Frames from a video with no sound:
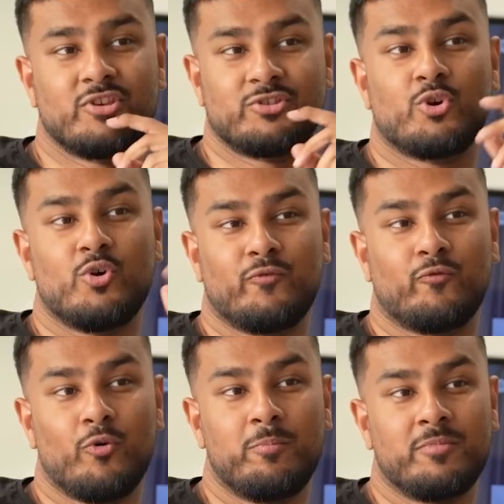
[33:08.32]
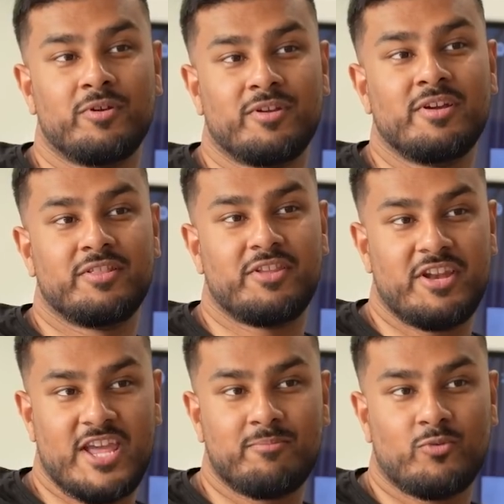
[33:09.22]
it's gone from the
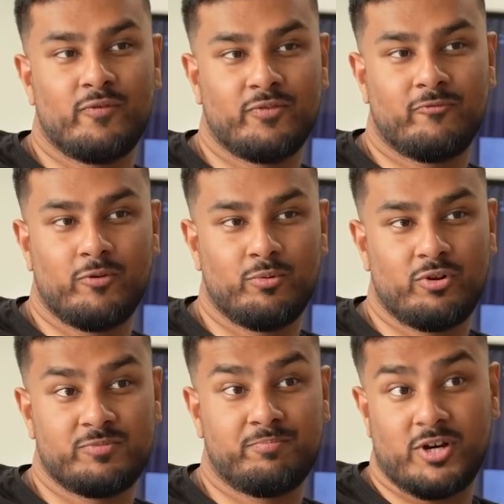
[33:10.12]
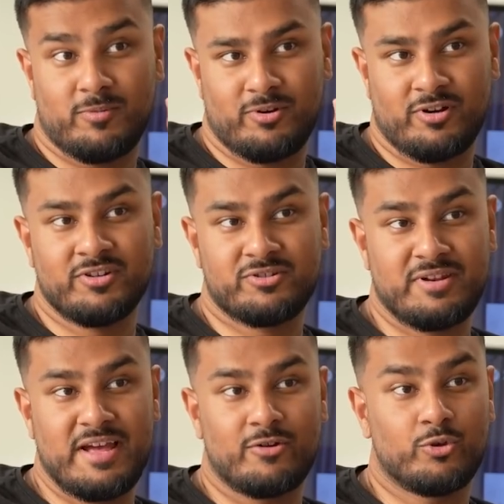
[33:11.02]
name of the footballer's barber to
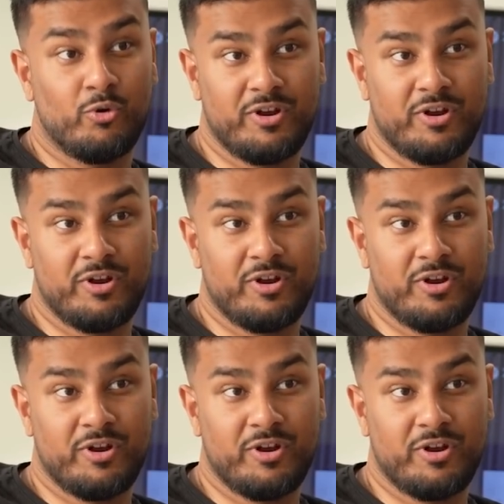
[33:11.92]
now your